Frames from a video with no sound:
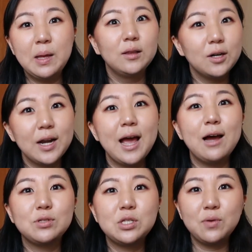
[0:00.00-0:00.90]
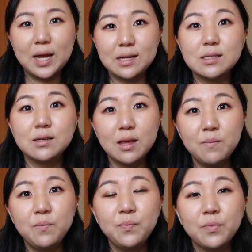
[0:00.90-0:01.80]
learn how to answer
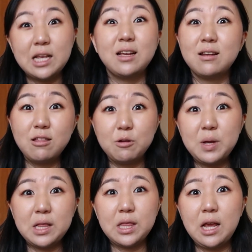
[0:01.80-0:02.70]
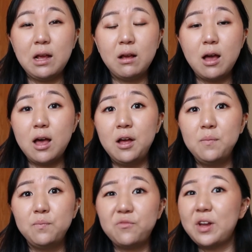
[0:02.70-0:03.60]
them. I think another big thing,
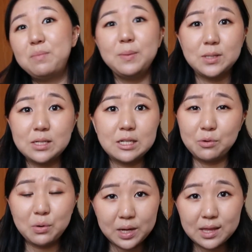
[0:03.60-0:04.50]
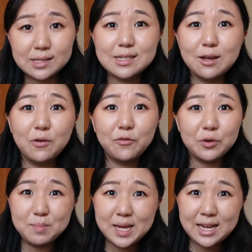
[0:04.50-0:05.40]
find people to do it with. So
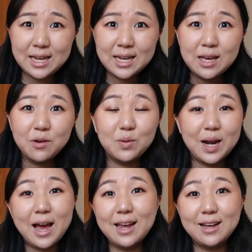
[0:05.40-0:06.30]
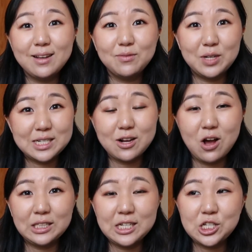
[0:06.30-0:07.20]
for me, when I went to
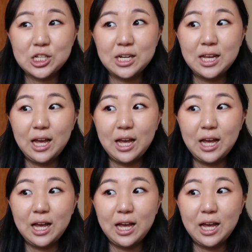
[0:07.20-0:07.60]
college,